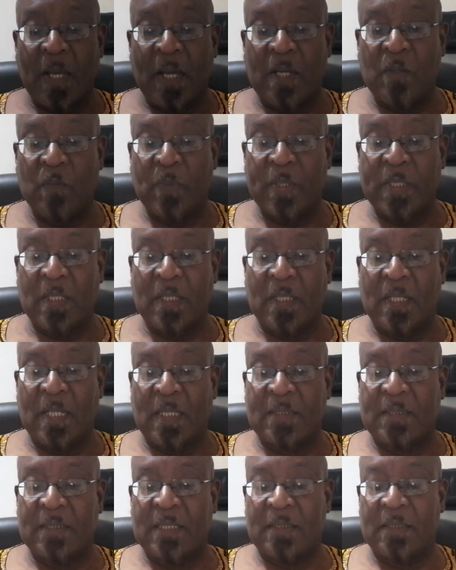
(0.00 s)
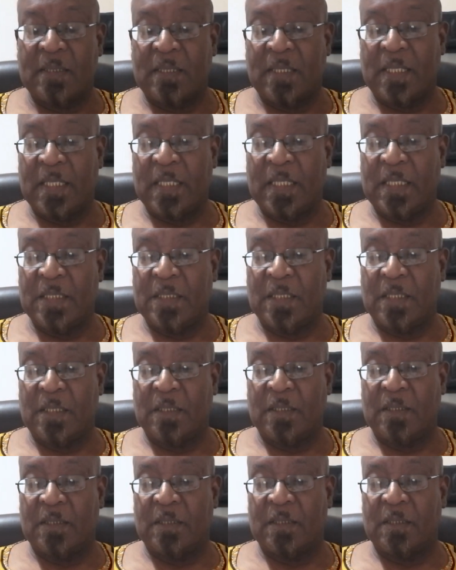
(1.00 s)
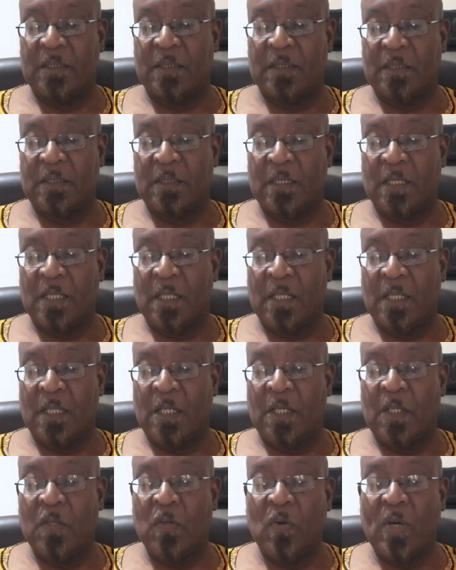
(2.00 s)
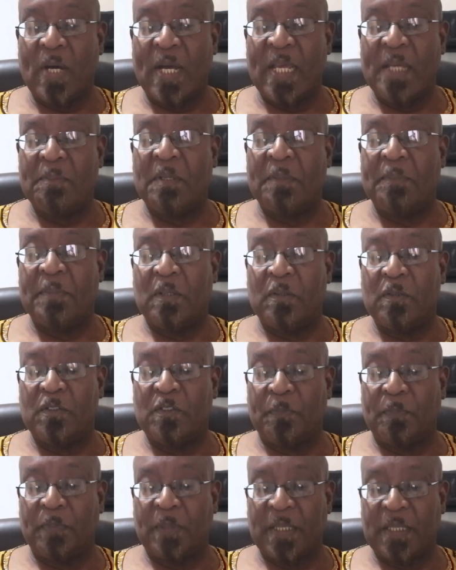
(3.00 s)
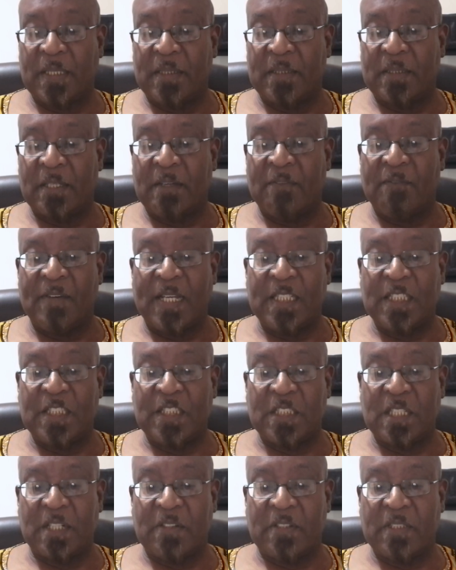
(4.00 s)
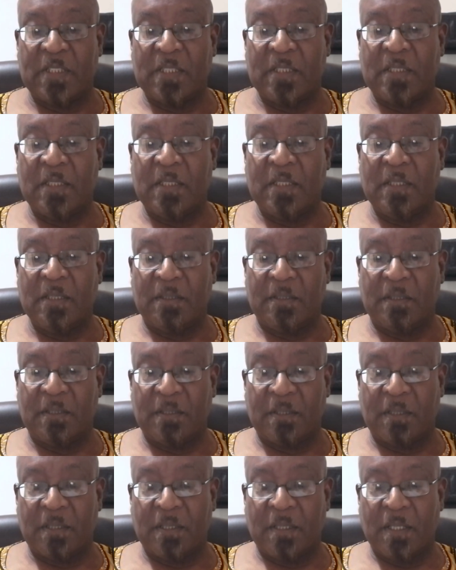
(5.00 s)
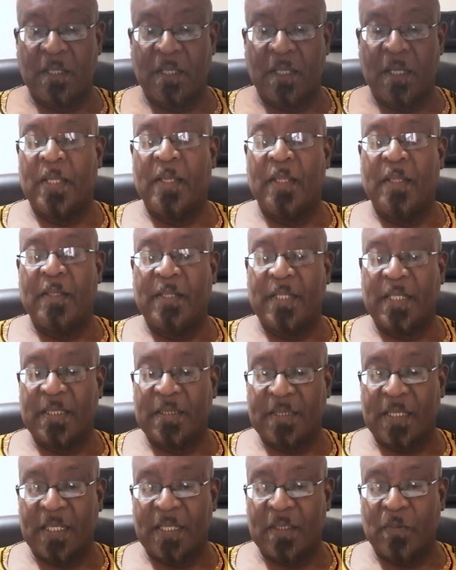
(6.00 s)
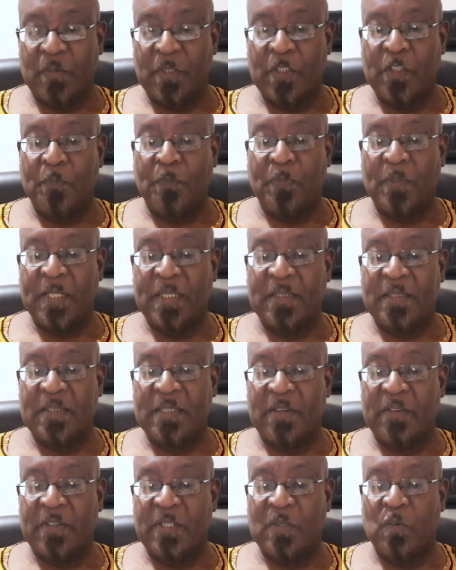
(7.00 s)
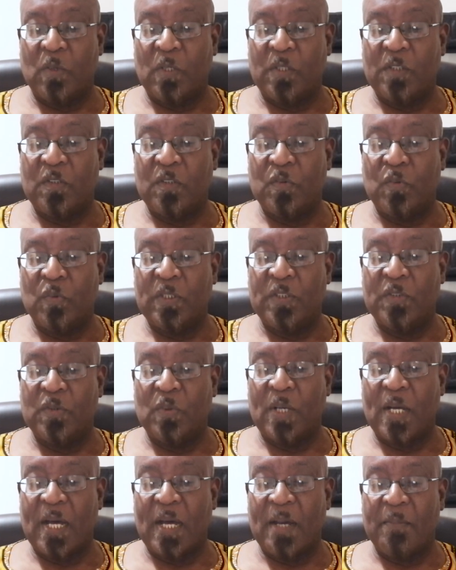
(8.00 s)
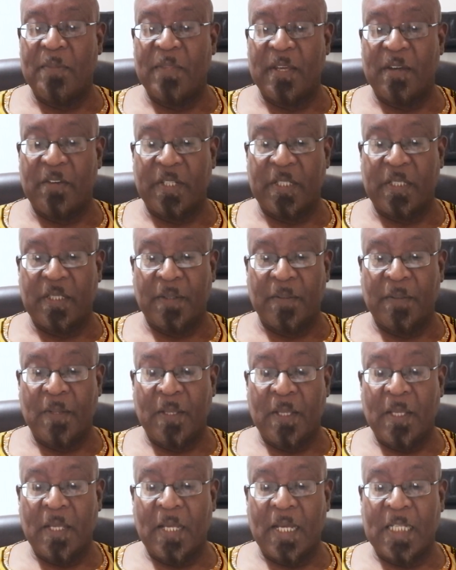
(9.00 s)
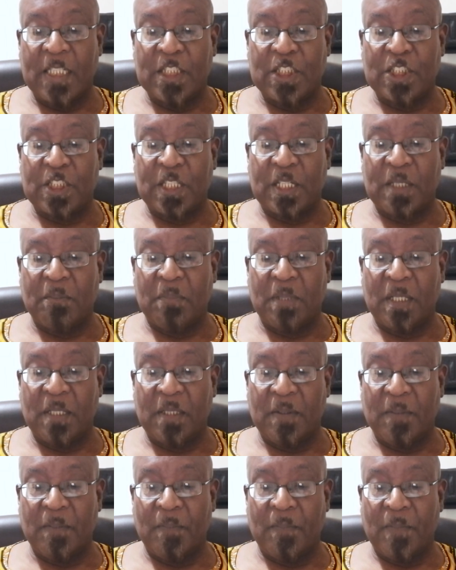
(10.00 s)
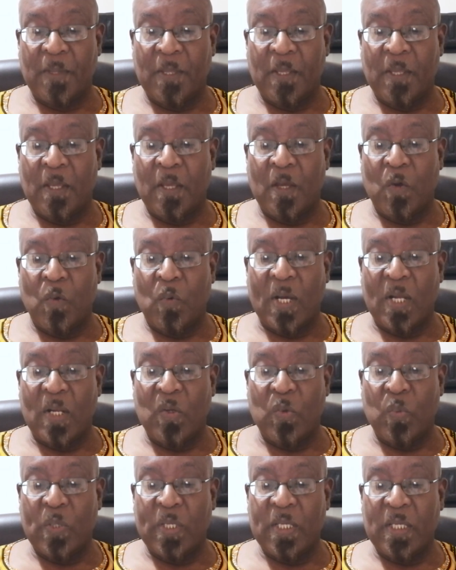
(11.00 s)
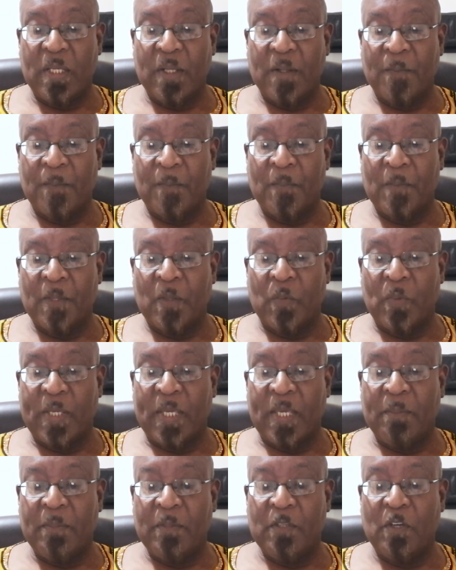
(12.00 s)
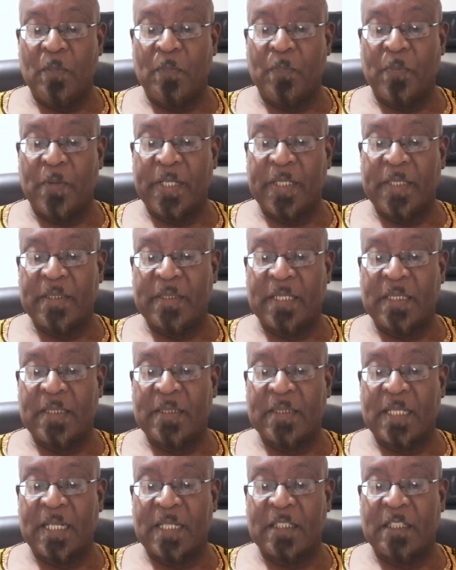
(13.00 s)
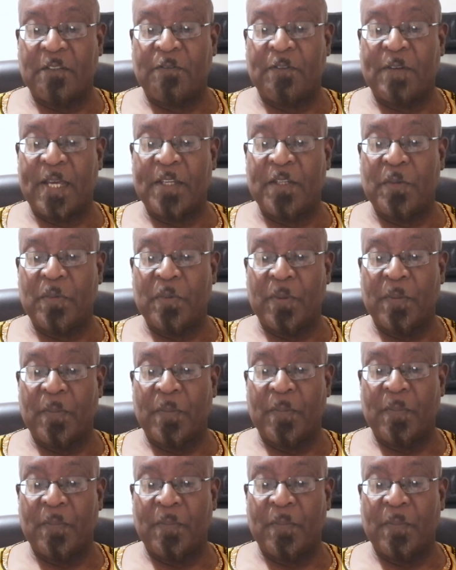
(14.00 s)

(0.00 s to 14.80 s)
"And when Allah said to the angels, 'Lo, I am about to place a vicegerent in the earth,' they said, 'Will you place therein one who will do harm therein and shed blood, while we, we hymn your praise and sanctify you?'